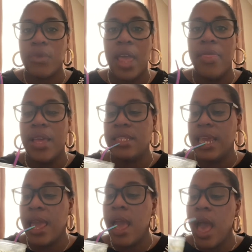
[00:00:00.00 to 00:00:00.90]
And that's
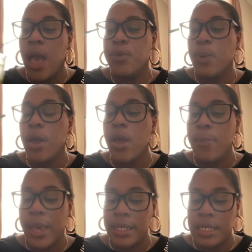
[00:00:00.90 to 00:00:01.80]
it. So I'm going
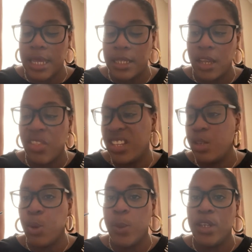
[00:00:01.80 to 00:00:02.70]
back to this. So this is
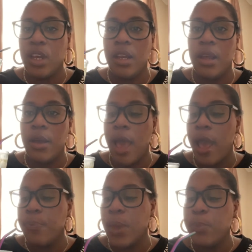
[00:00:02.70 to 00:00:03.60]
probably going to,
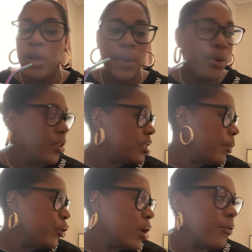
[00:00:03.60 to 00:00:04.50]
I'm going to put this in
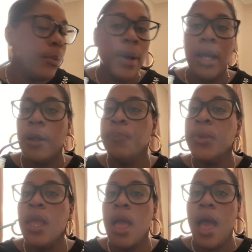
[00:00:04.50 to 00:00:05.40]
my travel mug.
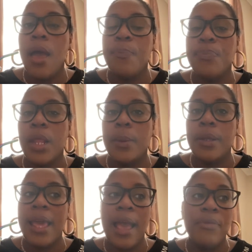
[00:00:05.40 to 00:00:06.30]
And I'm
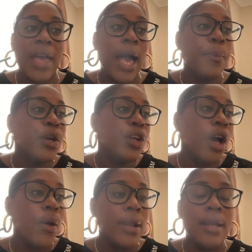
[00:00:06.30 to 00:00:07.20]
going to have that. I'm going to
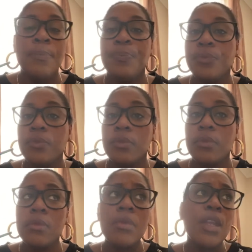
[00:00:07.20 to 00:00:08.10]
go and
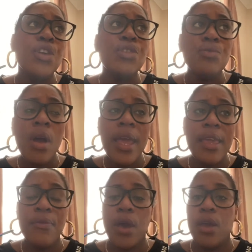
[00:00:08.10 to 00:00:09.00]

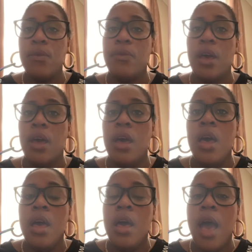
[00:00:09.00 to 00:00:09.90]
drive over
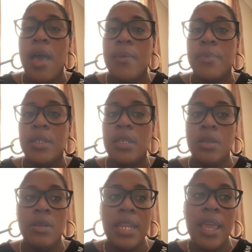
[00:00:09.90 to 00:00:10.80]

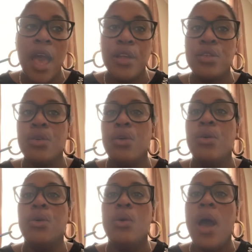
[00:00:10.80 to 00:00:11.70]
to near her
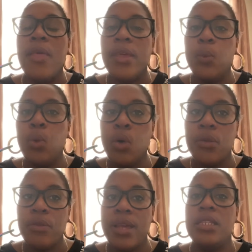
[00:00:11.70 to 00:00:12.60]
school and then walk
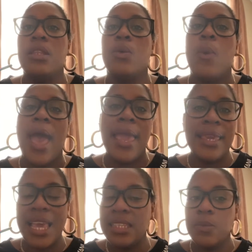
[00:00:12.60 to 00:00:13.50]
the rest of the way,
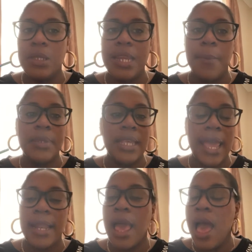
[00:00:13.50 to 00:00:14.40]
get some steps
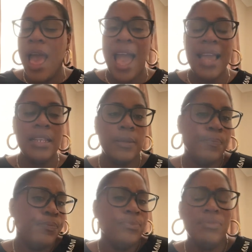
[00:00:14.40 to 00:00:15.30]
in. And
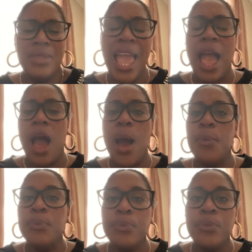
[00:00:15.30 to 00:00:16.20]
yeah,
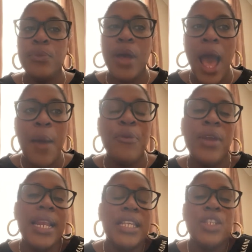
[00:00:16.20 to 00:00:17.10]
I'm
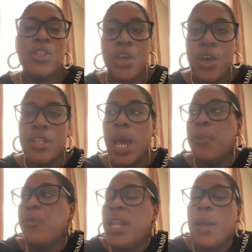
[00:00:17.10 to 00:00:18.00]
feeling good.
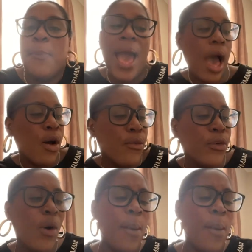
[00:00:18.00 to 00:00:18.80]
I'm feeling powerful.